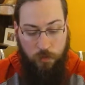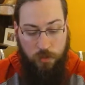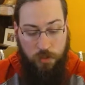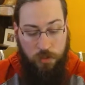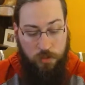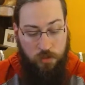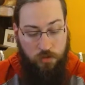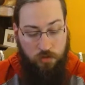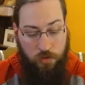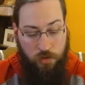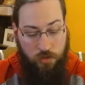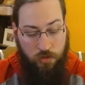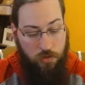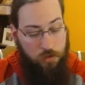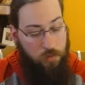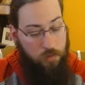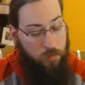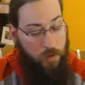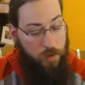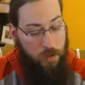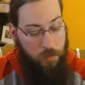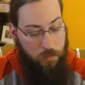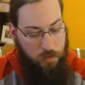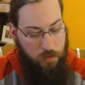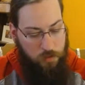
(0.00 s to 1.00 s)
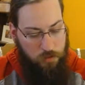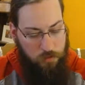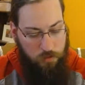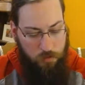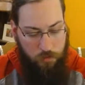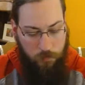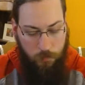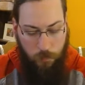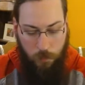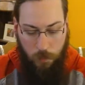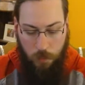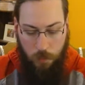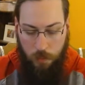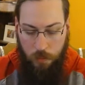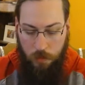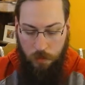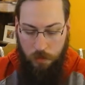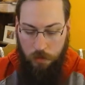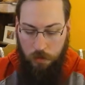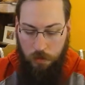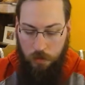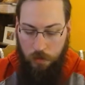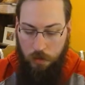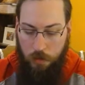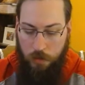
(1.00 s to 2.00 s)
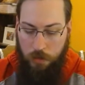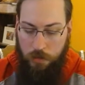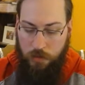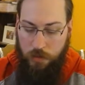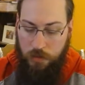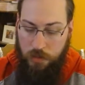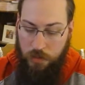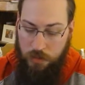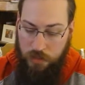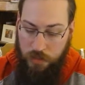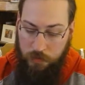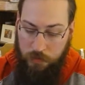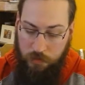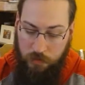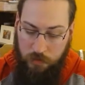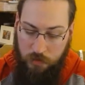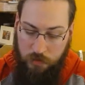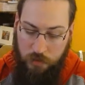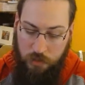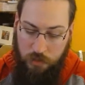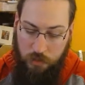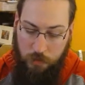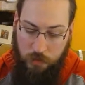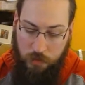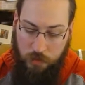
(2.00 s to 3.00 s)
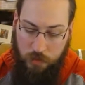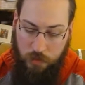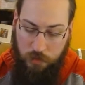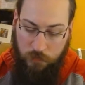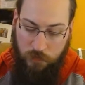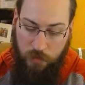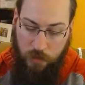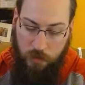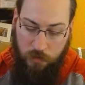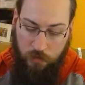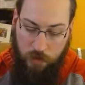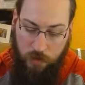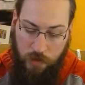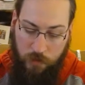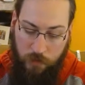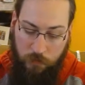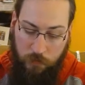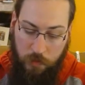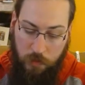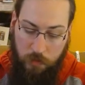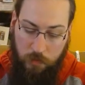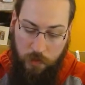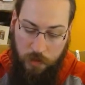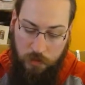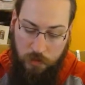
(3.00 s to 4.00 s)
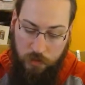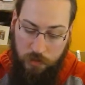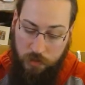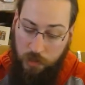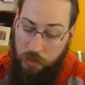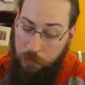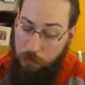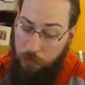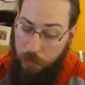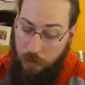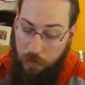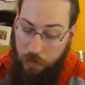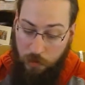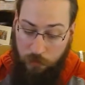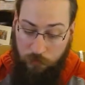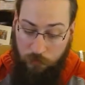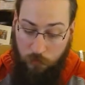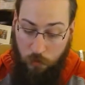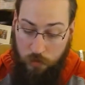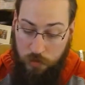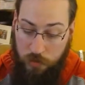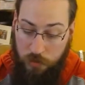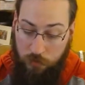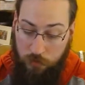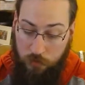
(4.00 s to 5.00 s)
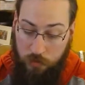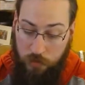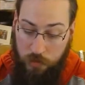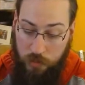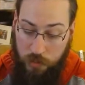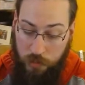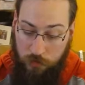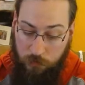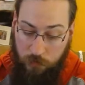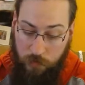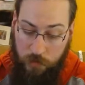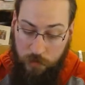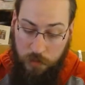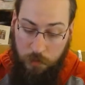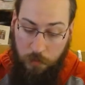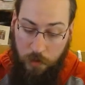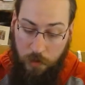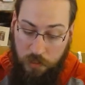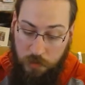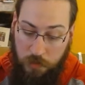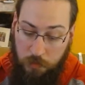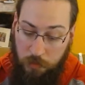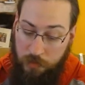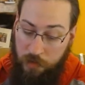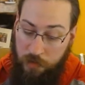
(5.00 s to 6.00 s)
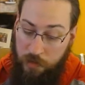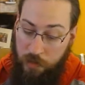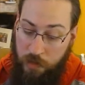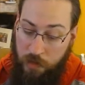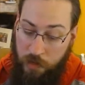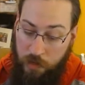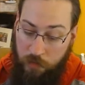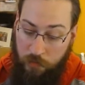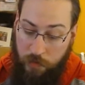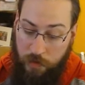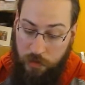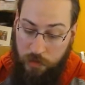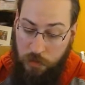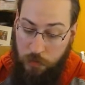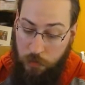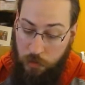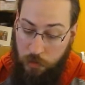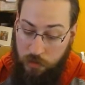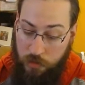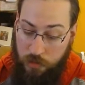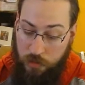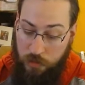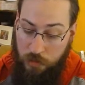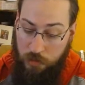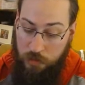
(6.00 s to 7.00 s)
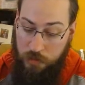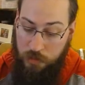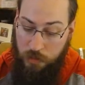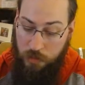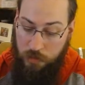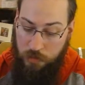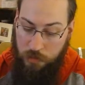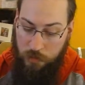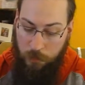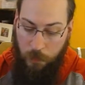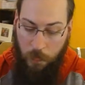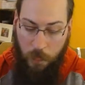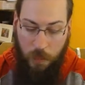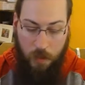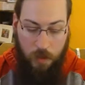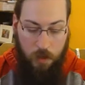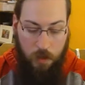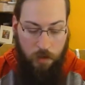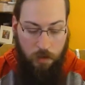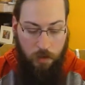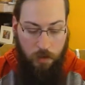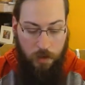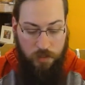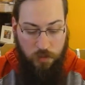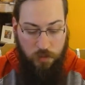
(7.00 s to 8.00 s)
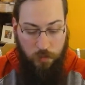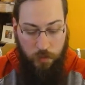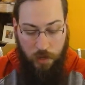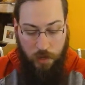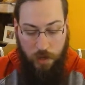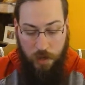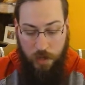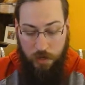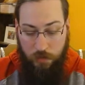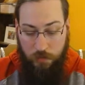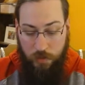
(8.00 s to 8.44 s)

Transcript: of which he is treasurer and paymaster. It does not seem that the suspicions of Leningrad have been aroused yet, but, unfortunately for Le Chiffre, it is possible that at any rate Smersh is on the scent. Last week, a